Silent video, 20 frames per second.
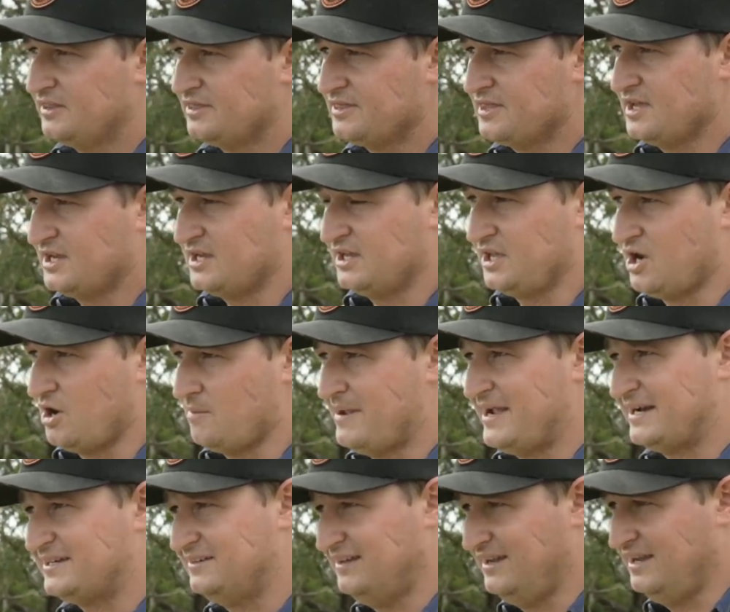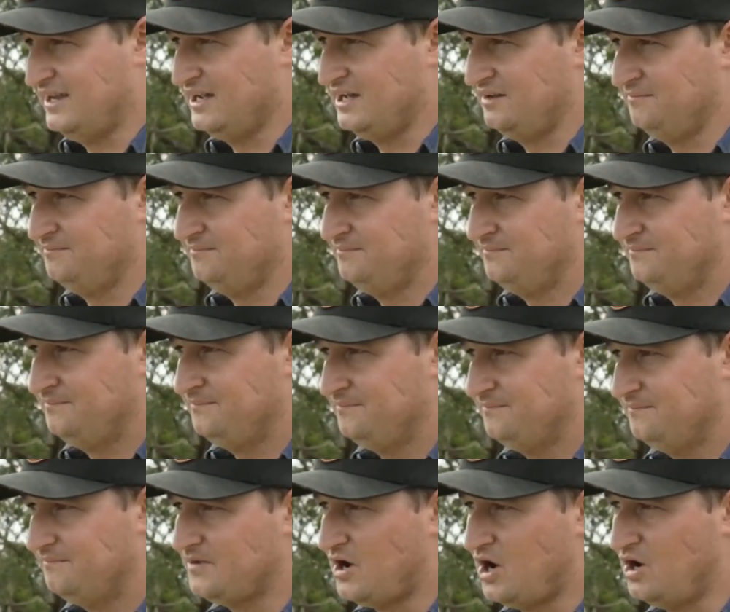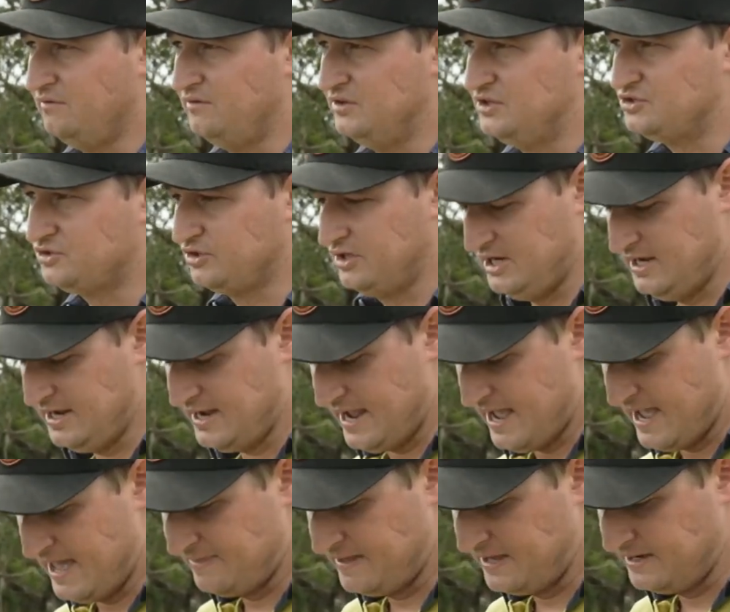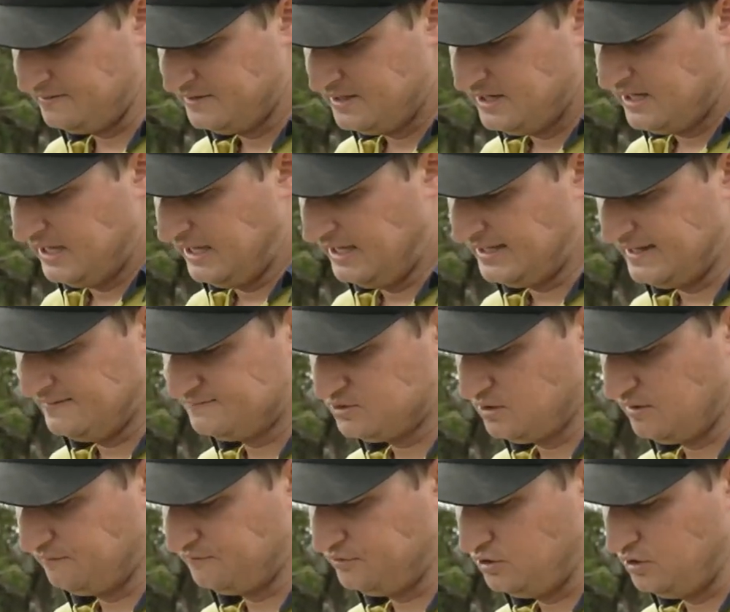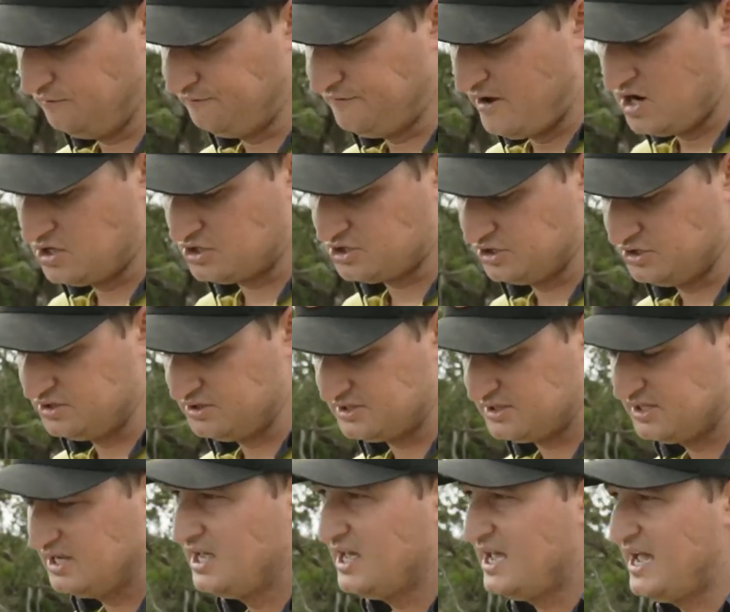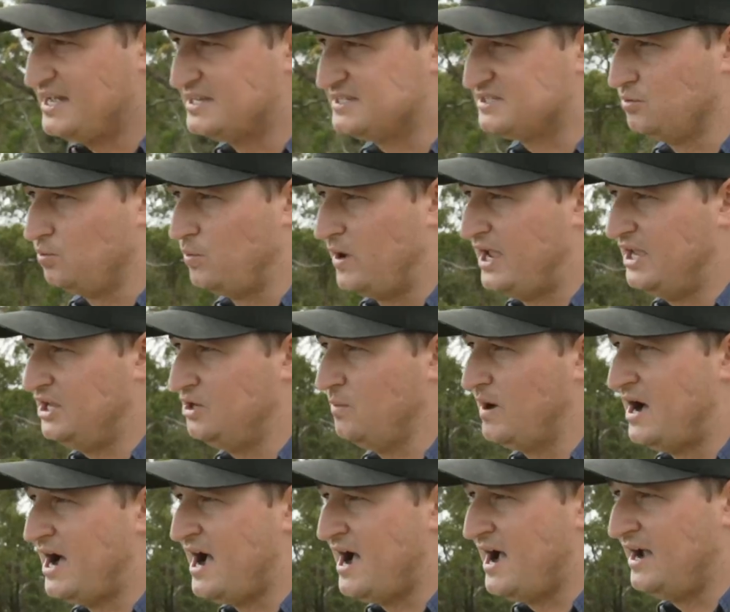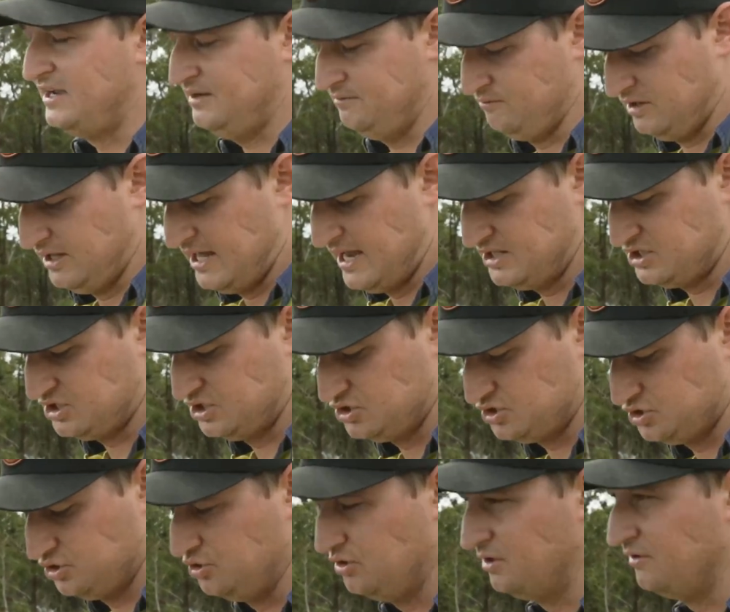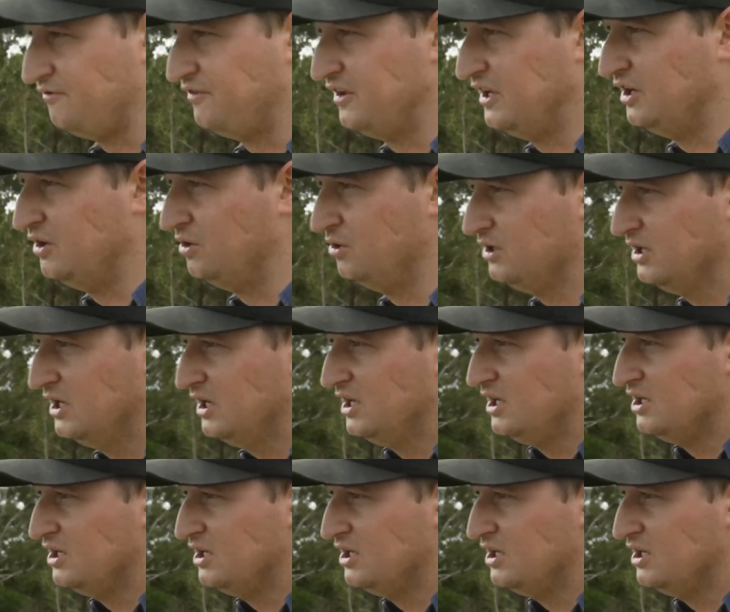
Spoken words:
and I can go back down over the tree, and then it gives you a few functions as to where you are in relation to the field.